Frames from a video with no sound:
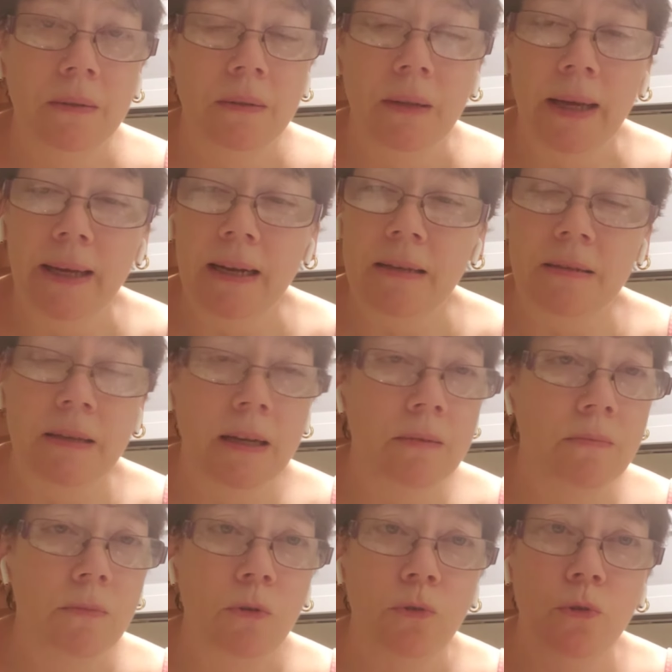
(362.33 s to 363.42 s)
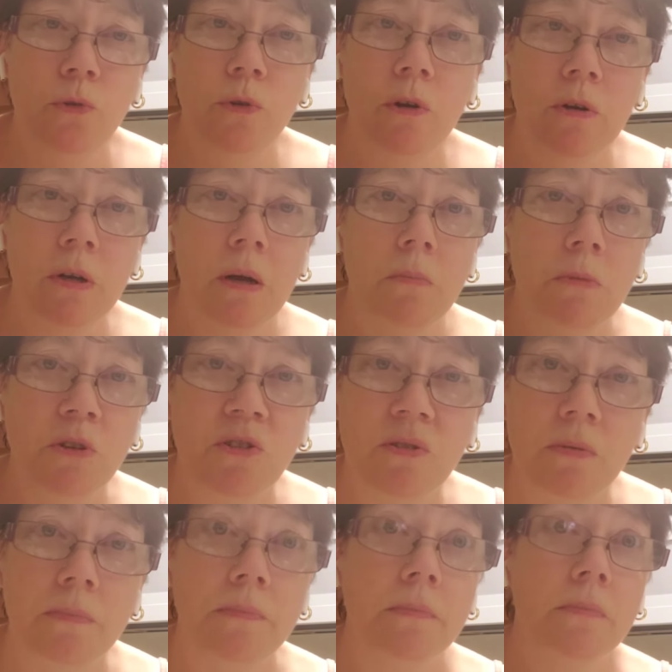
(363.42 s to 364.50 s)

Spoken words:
Like I said, New York numbers